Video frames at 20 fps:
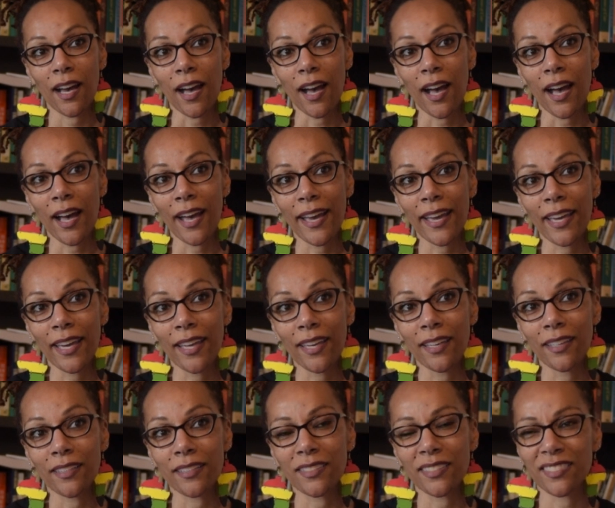
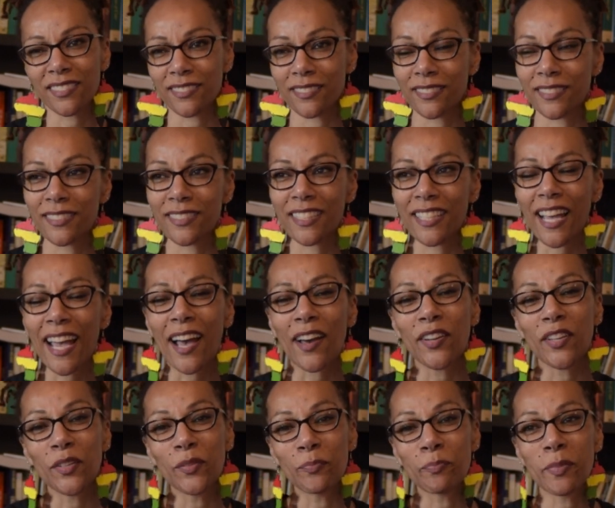I, how
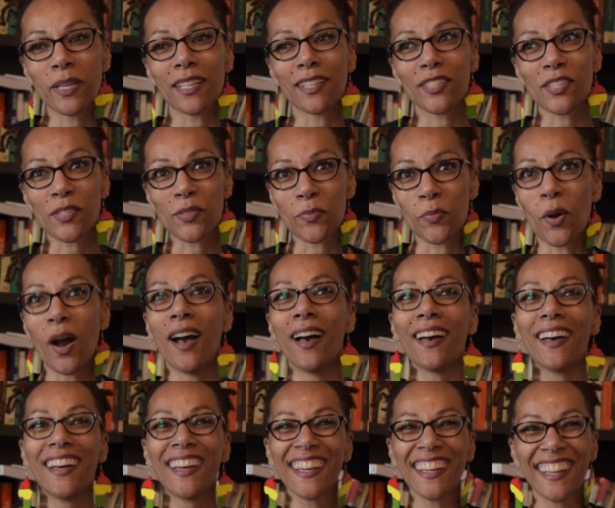do you pick just one?
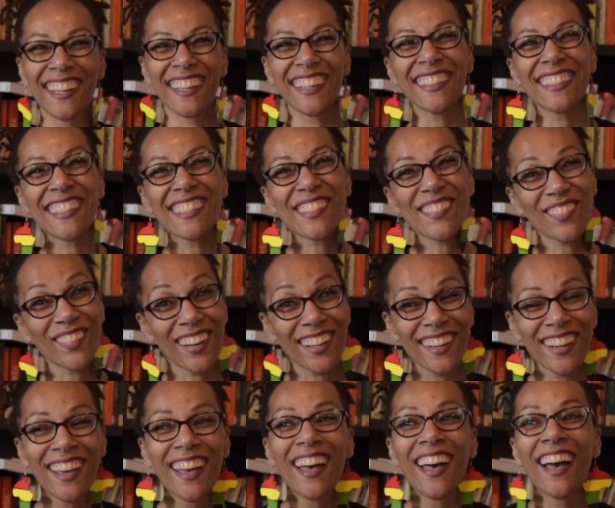just one.
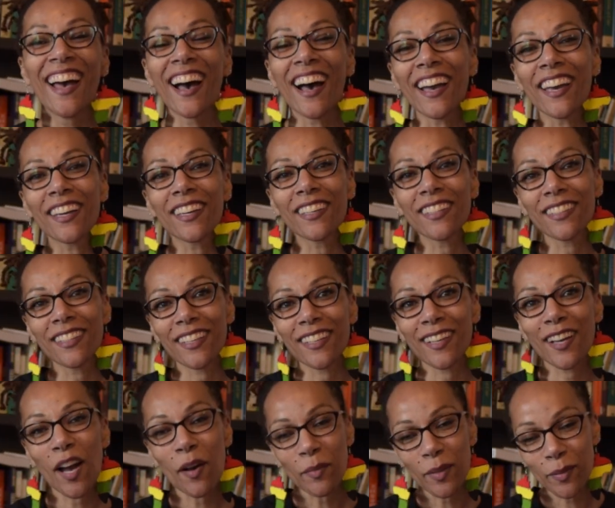I
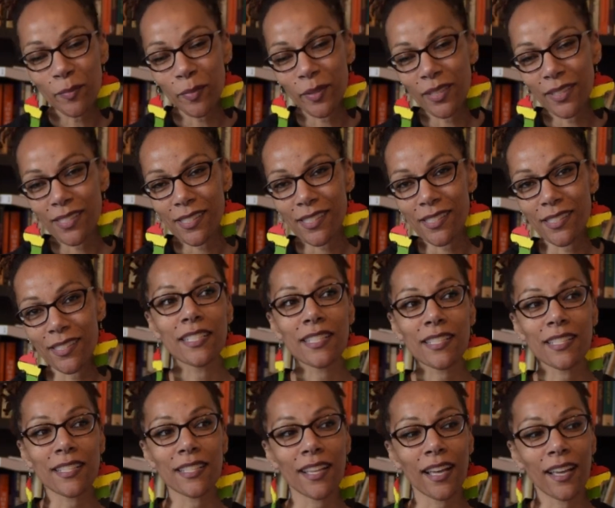collect comic books.
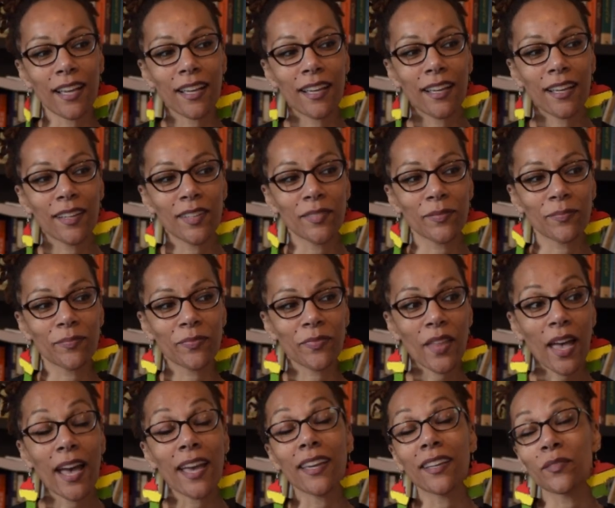Uh,
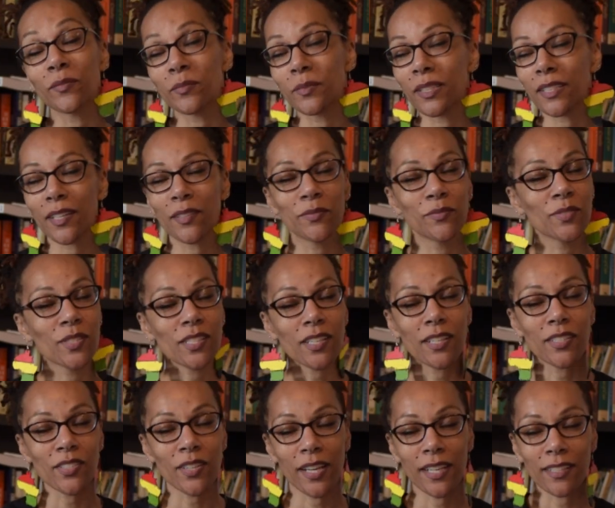I love
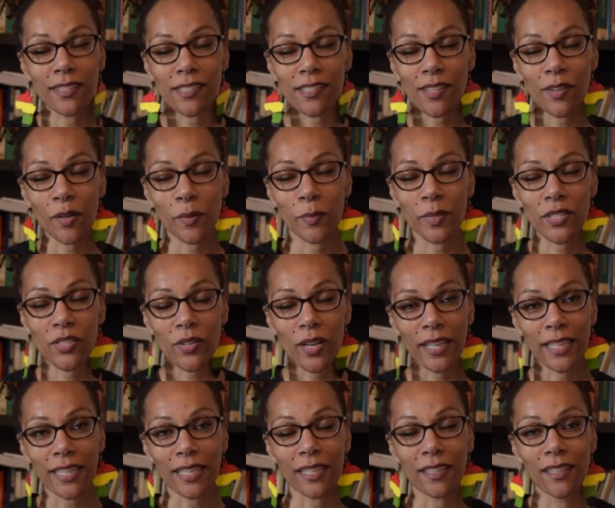Star Trek, so I'm a
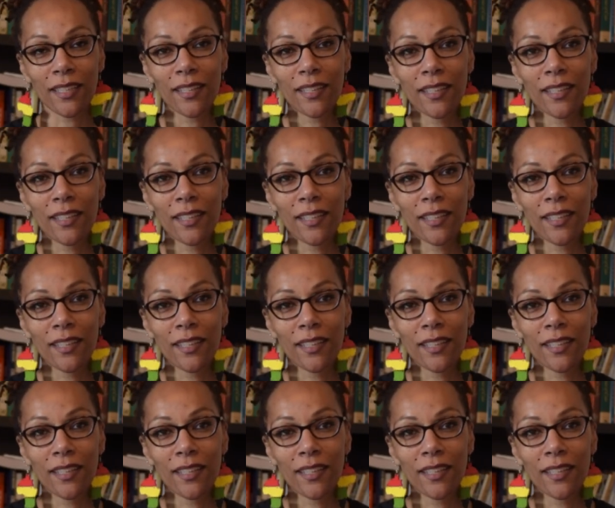Trekkie.